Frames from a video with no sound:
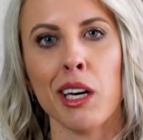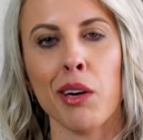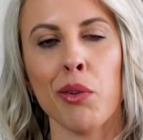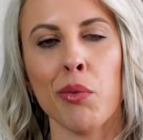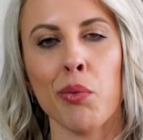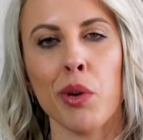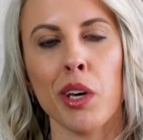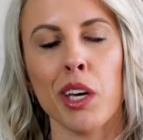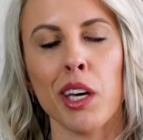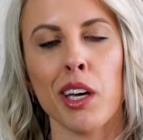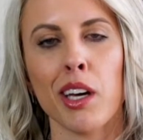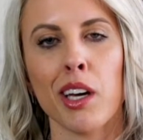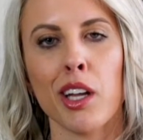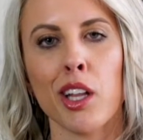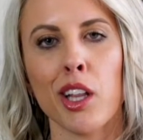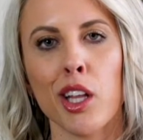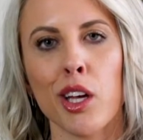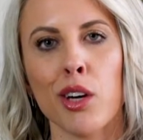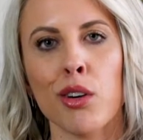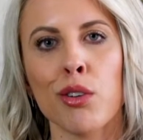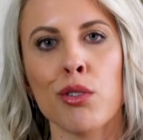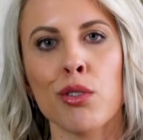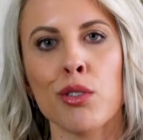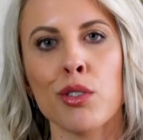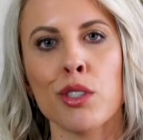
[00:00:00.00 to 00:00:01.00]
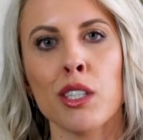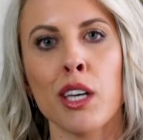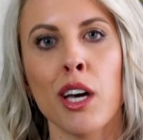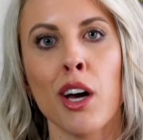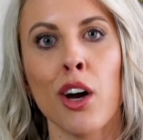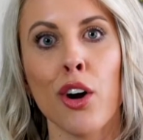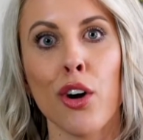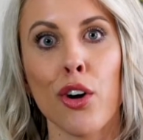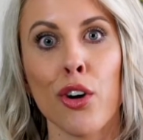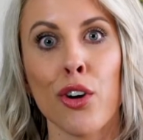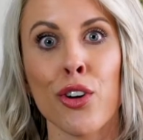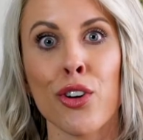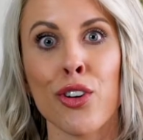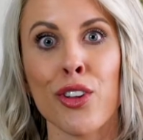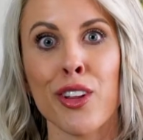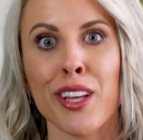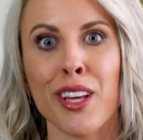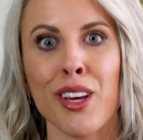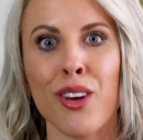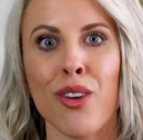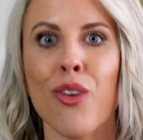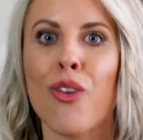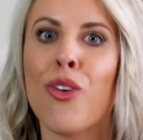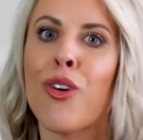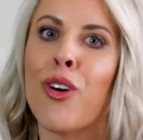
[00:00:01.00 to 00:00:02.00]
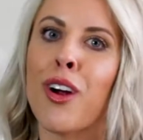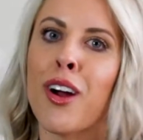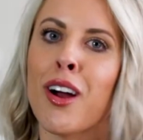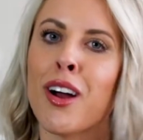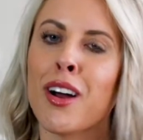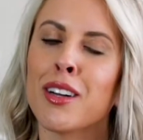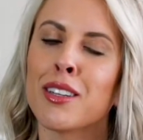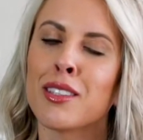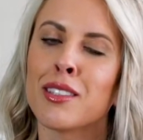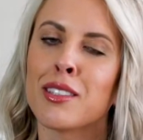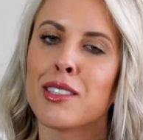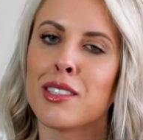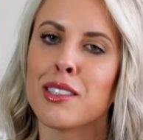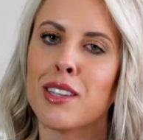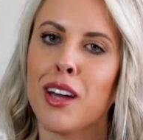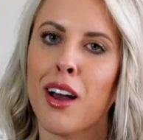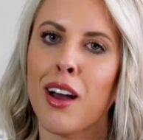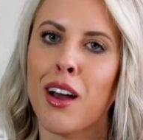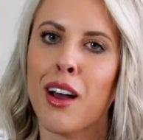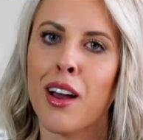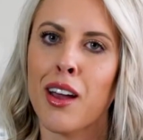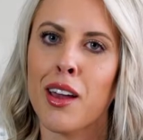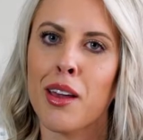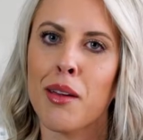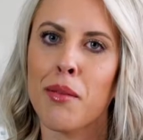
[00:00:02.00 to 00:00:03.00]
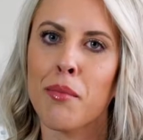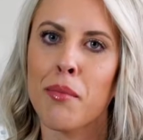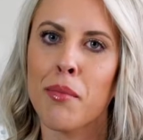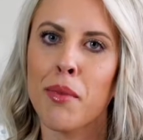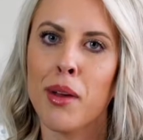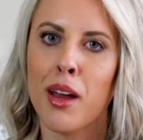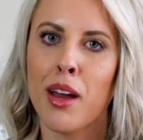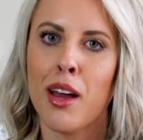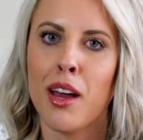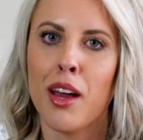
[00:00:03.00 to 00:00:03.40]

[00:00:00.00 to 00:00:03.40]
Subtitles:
and we can close early or on time.